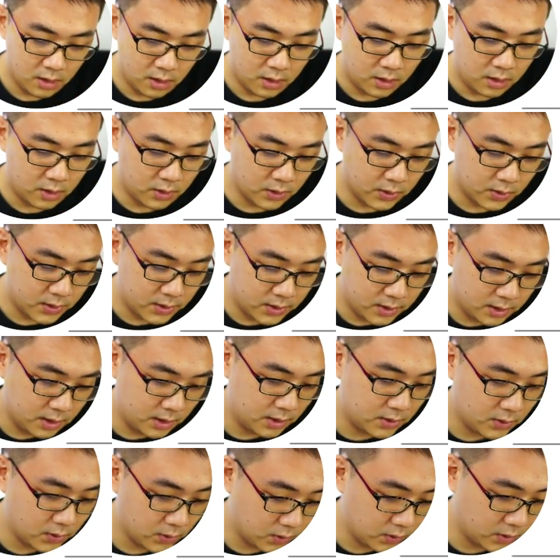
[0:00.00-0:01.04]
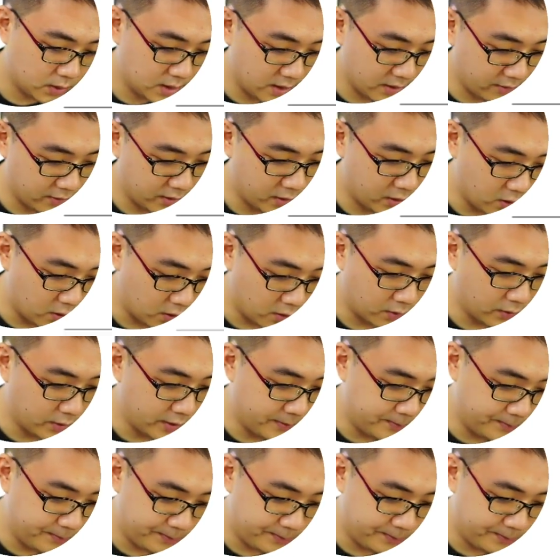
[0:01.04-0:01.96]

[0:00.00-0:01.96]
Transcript: Because these two is definitely congruent.